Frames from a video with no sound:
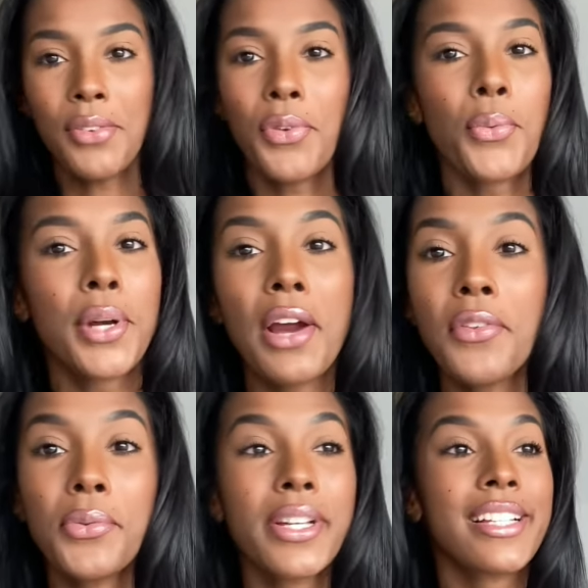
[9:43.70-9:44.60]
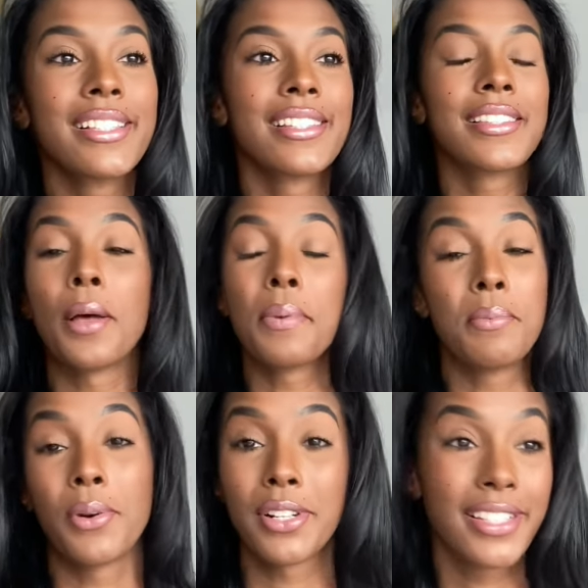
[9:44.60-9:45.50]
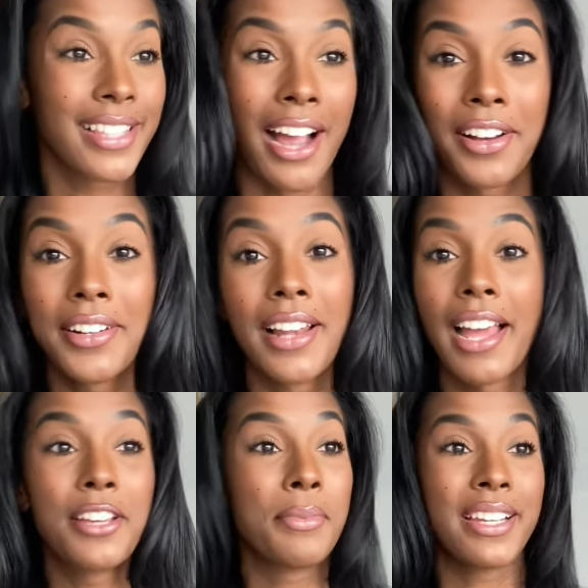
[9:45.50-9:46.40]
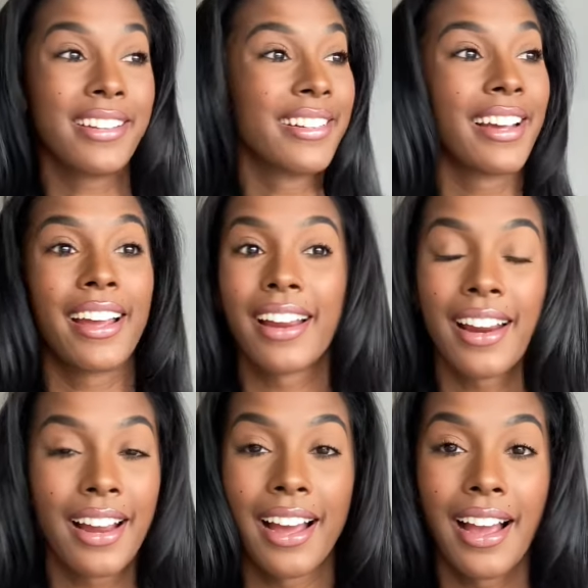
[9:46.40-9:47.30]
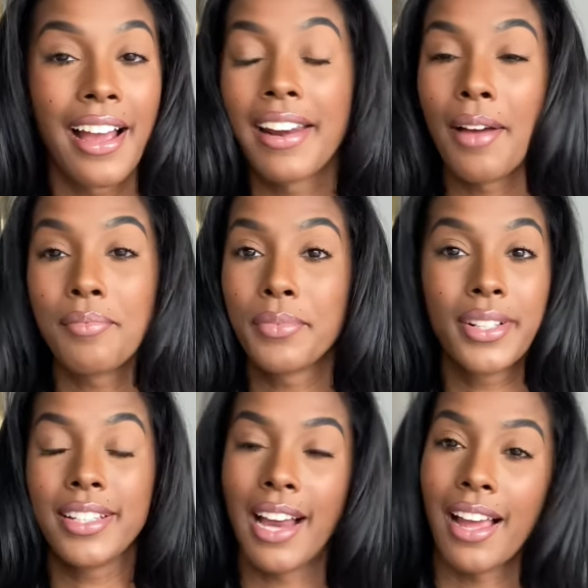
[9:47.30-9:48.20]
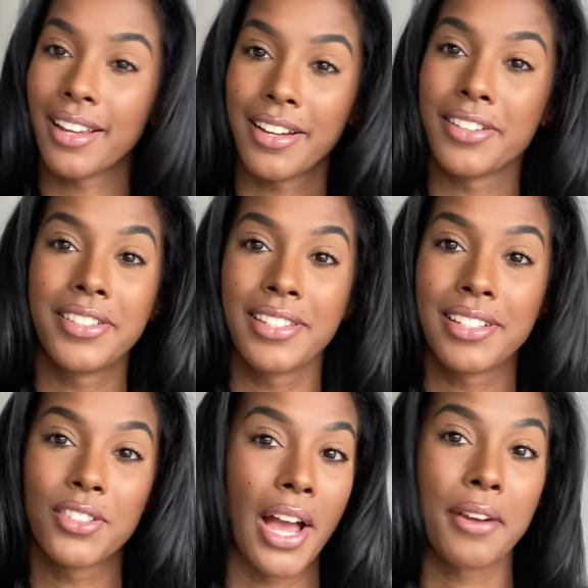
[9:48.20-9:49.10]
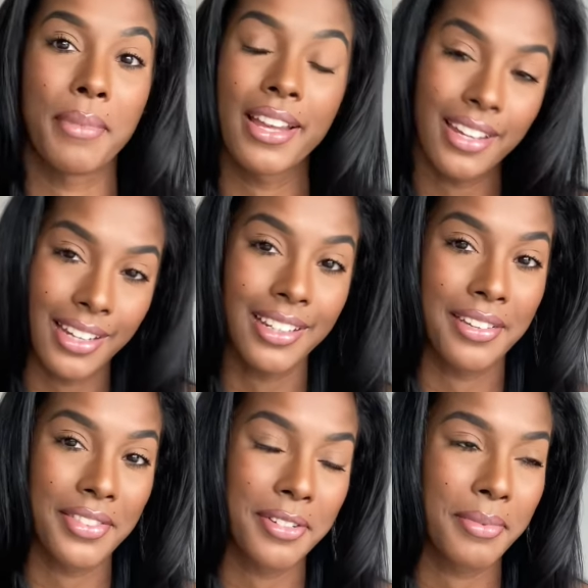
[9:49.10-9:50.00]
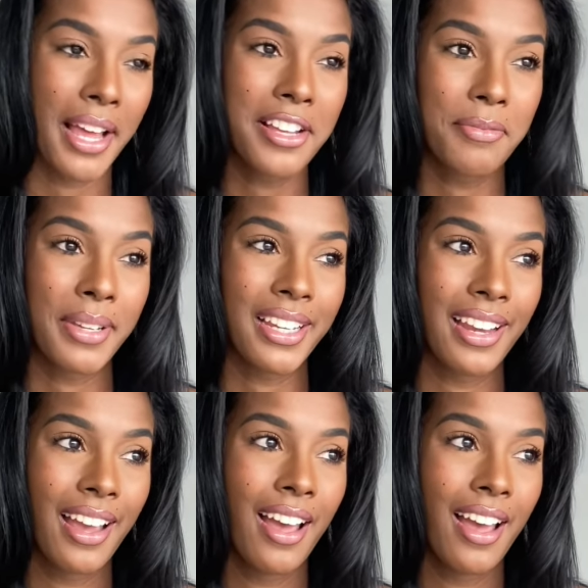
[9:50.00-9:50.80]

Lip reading: For whatever reason, some people are just not gonna like me. And I'm really not here to try to make any of them like me.